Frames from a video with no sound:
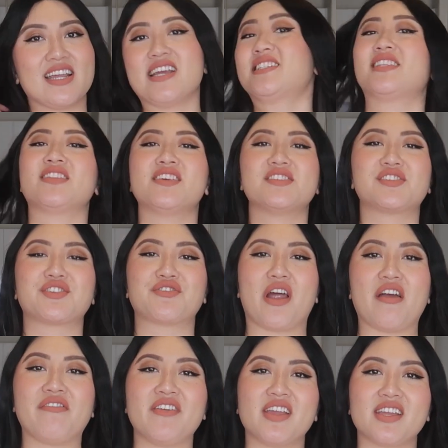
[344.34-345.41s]
is this
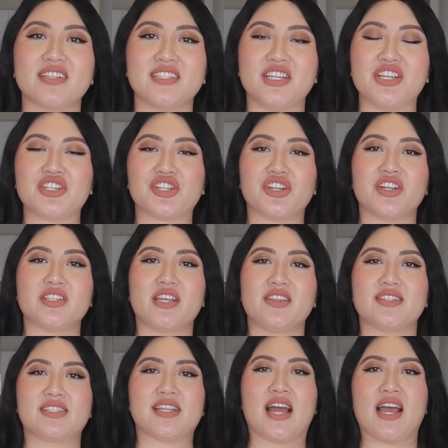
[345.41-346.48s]
graphic t-shirt. It's like
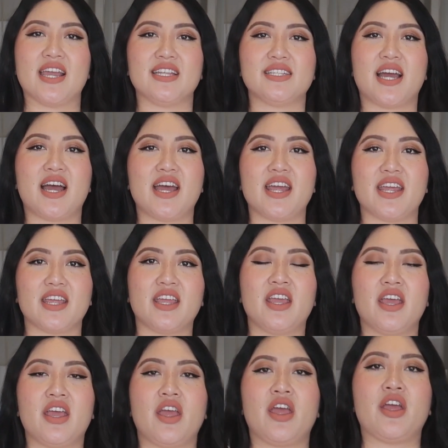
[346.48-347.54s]
this
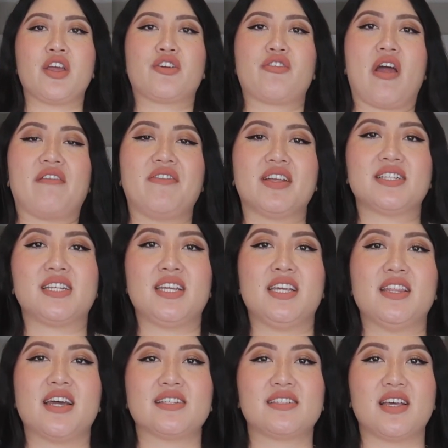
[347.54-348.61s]
tie-dye graphic tee
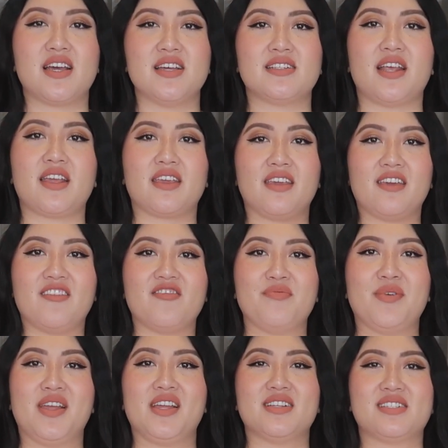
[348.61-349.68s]
that says, give
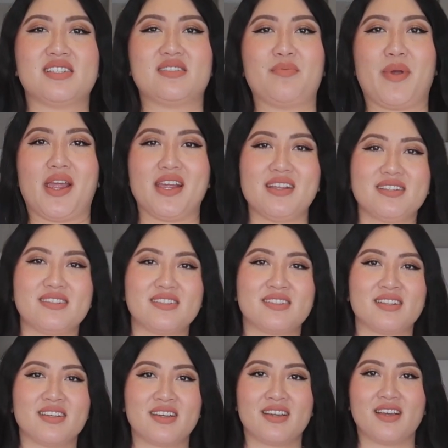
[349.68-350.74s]
me space.
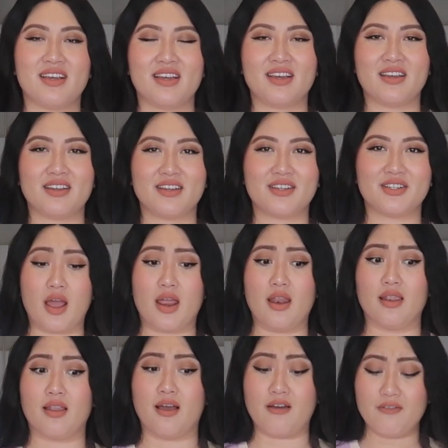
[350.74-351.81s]
I
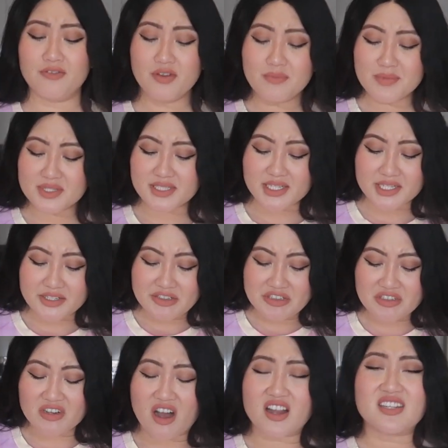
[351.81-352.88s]
love the
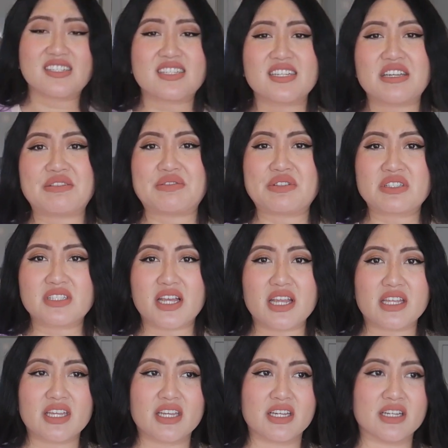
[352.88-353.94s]
material. Honestly, it feels
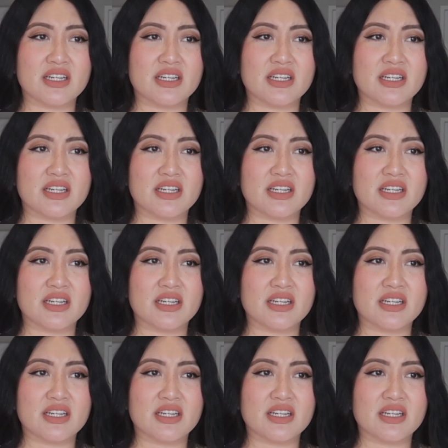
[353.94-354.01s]
like